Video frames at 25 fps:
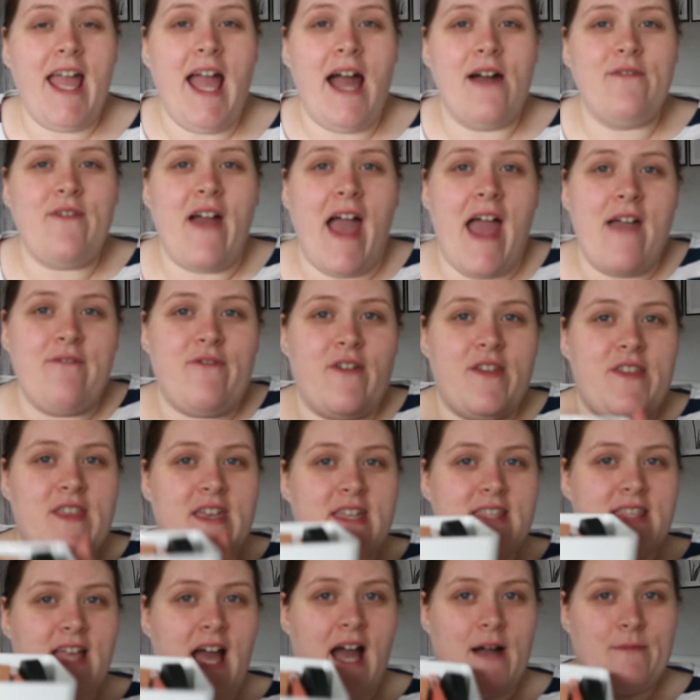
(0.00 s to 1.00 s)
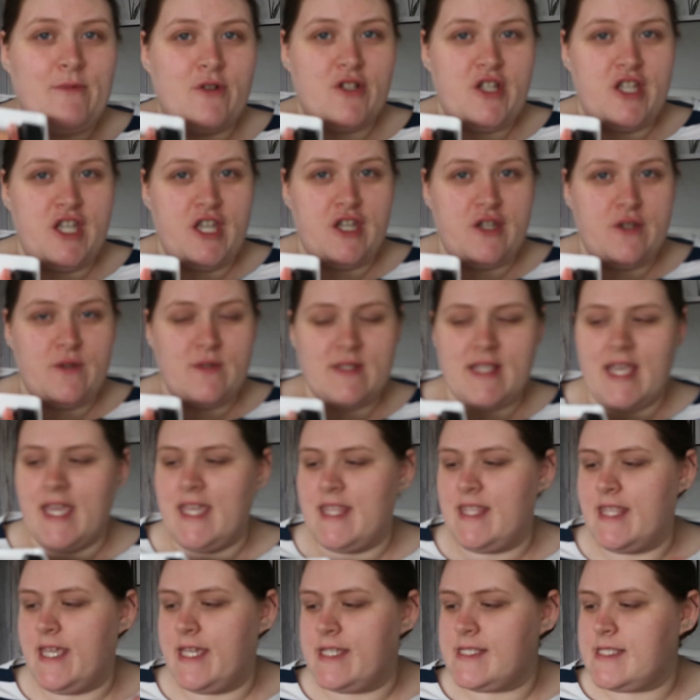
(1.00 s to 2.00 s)
have everything that I'm going to use
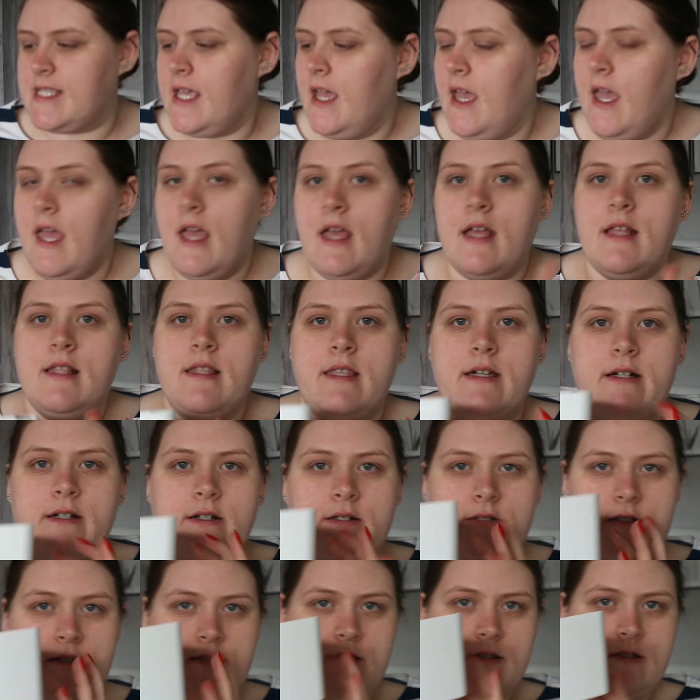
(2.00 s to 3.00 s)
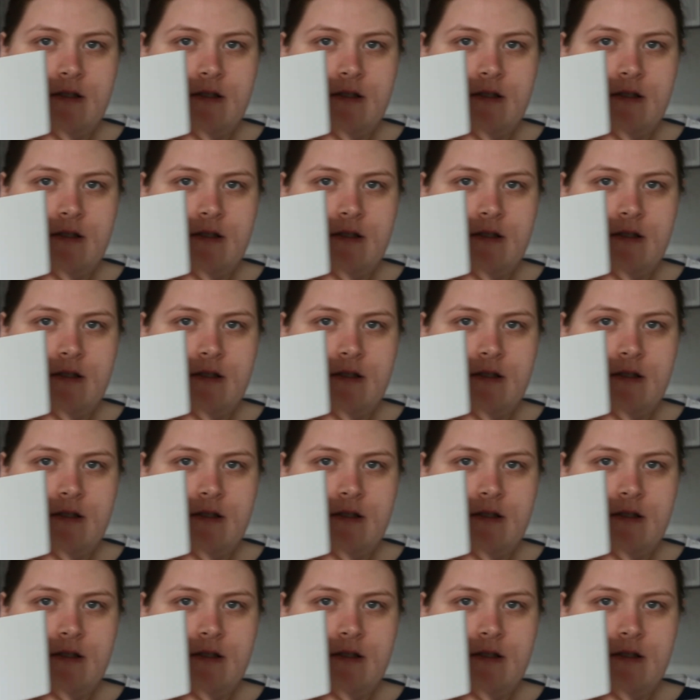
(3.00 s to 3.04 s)
in this little